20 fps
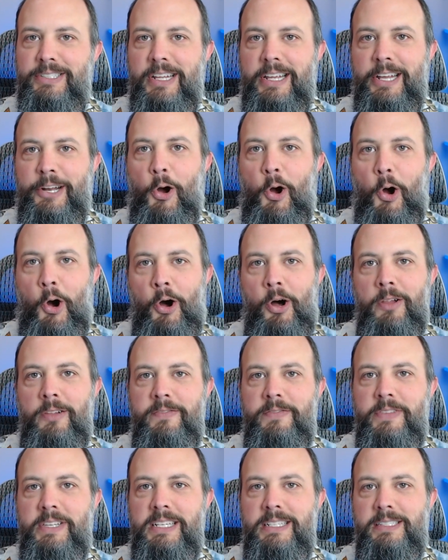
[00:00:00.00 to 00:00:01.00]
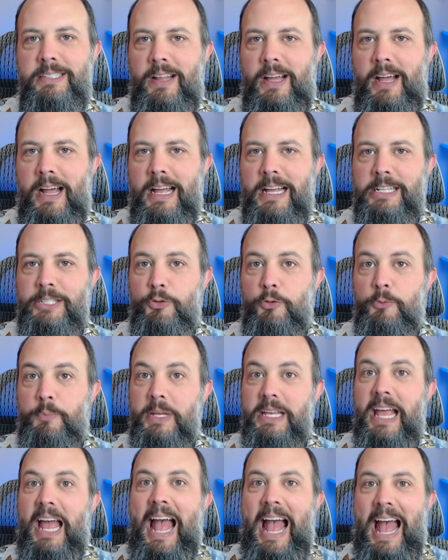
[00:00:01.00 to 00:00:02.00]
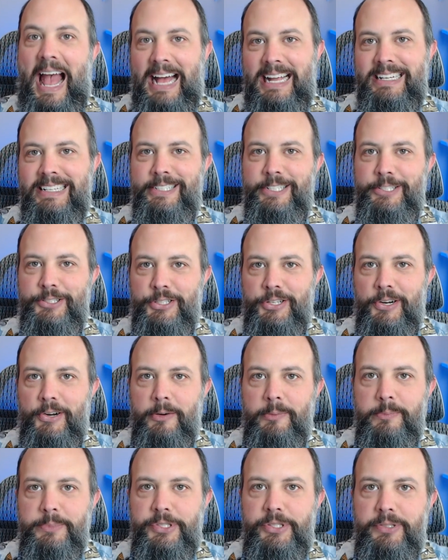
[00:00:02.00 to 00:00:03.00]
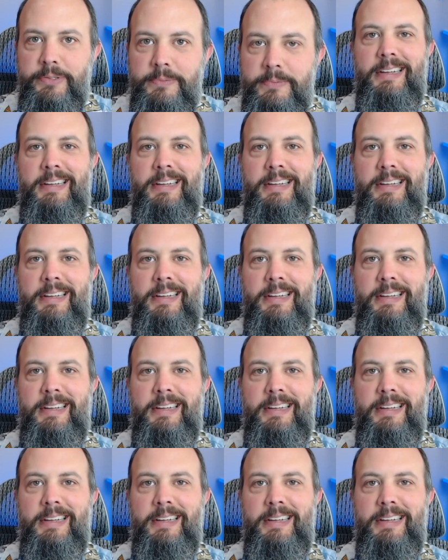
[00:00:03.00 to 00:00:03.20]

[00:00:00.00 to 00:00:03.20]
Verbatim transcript: and all of these lines will be added terms,